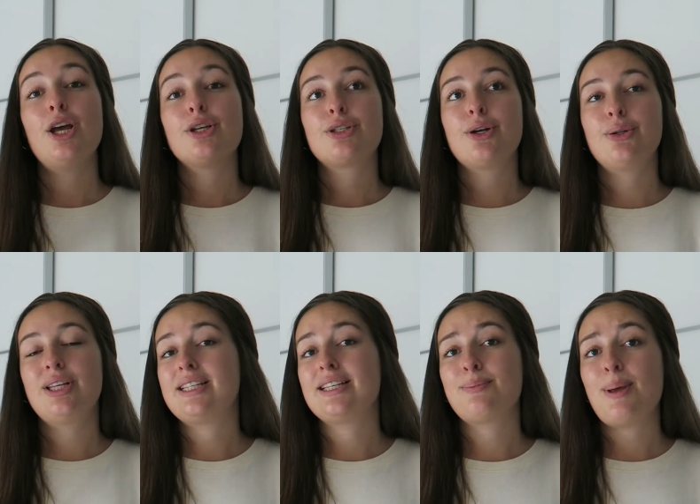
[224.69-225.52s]
So
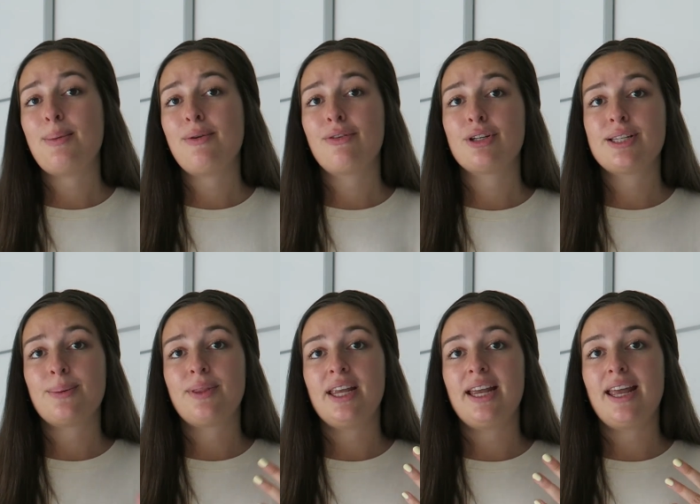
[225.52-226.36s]
this is maybe for
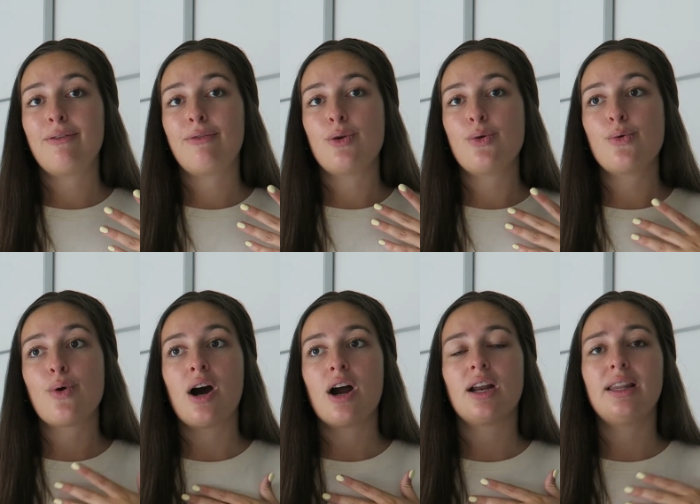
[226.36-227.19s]
something if you
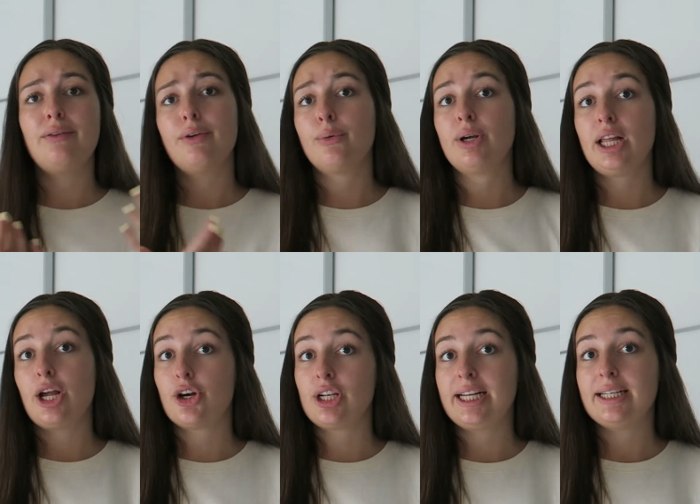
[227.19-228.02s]
are leaving really
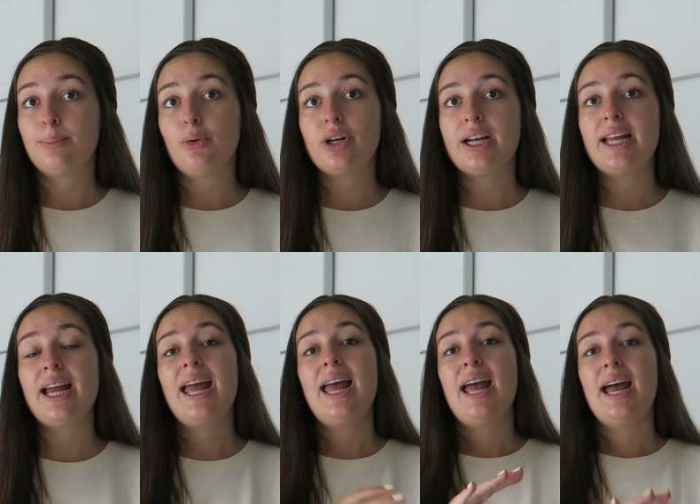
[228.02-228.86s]
early in the morning